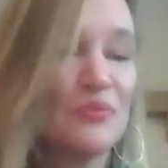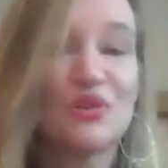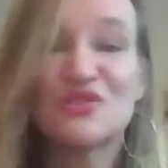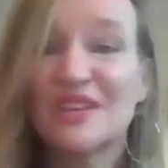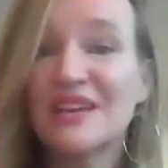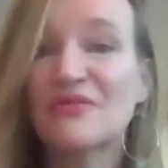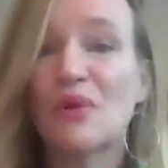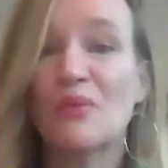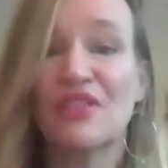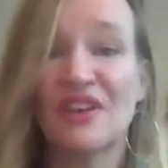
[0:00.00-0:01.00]
perceive,
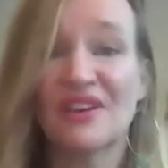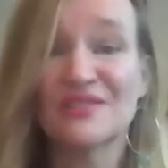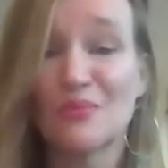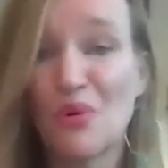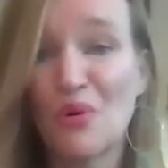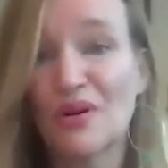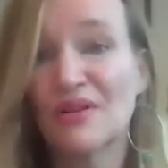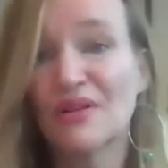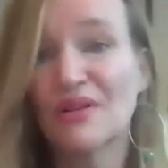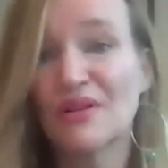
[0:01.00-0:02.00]
what we think is
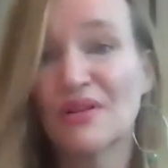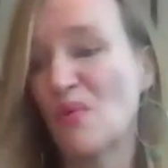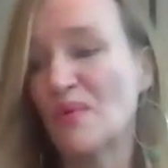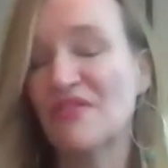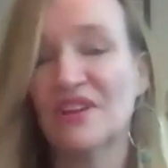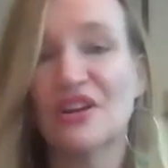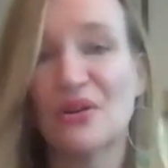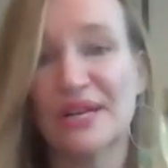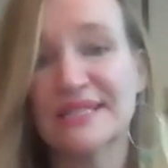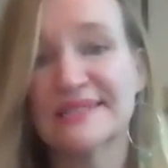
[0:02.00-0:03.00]
important, and what we even
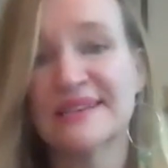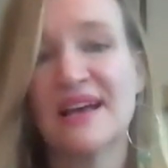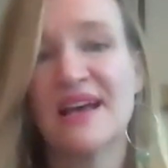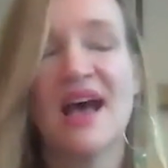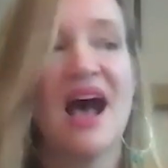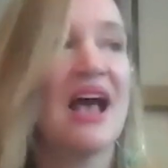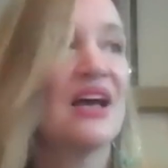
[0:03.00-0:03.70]
notice. I